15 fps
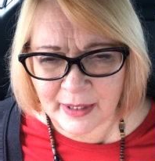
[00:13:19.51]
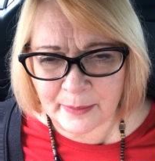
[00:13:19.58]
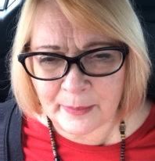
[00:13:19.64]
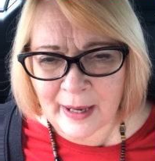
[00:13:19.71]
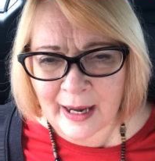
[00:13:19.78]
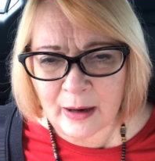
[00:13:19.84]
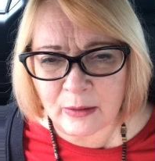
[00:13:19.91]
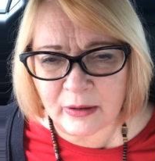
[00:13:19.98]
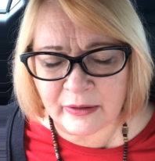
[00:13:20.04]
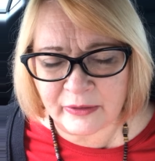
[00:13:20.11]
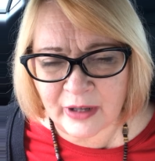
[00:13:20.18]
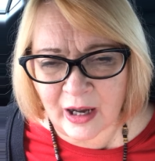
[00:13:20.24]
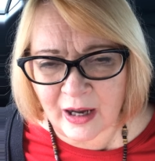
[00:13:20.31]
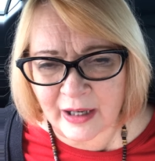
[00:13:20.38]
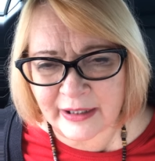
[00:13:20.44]
Power of
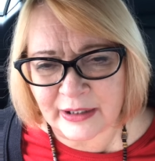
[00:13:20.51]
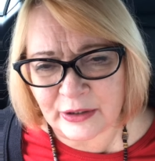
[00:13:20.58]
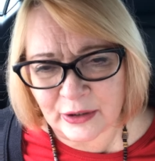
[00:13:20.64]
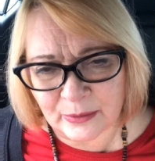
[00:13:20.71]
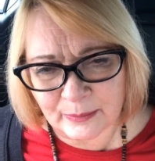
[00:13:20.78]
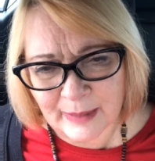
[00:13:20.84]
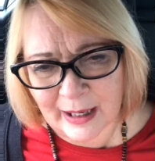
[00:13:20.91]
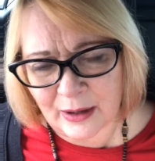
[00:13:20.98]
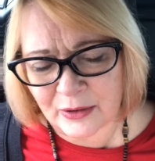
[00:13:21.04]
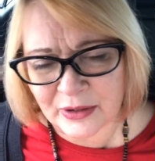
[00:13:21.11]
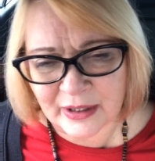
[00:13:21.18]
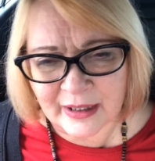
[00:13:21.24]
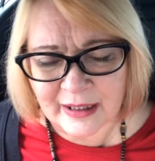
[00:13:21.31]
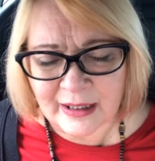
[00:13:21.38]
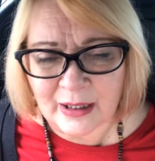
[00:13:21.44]
God in your mouth
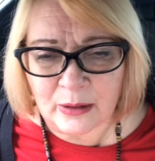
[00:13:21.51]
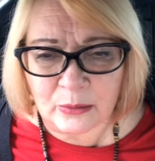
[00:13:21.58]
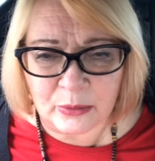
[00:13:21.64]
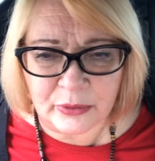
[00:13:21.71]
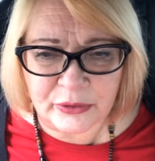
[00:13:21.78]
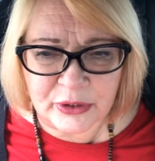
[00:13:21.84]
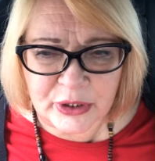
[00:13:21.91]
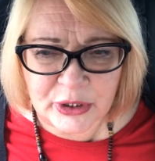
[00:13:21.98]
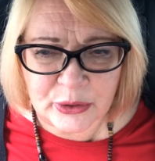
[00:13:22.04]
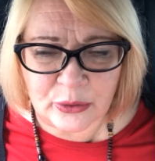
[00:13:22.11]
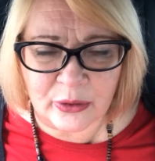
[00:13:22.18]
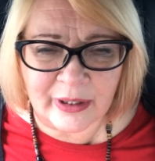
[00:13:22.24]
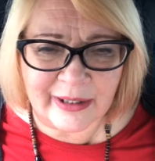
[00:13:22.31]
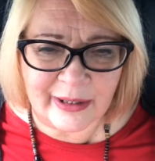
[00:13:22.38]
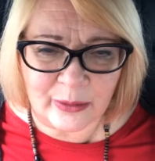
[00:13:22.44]
will
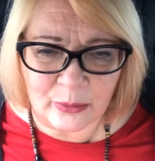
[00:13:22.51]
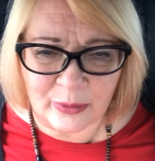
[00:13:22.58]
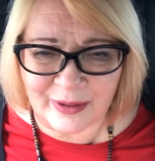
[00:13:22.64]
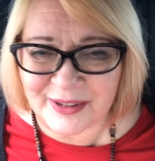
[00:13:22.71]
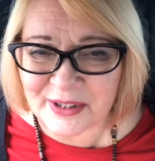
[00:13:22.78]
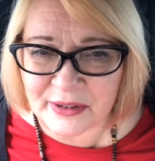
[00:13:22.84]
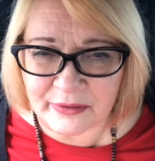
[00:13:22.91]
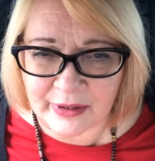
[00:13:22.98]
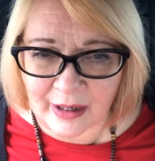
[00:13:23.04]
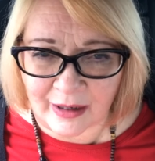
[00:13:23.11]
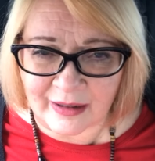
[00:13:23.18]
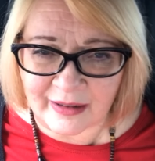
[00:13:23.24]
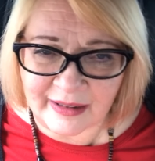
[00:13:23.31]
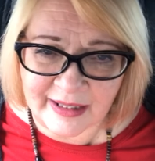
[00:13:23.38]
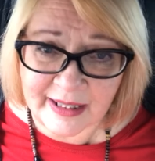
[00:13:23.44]
destroy the works of
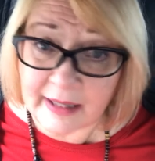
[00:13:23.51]
darkness.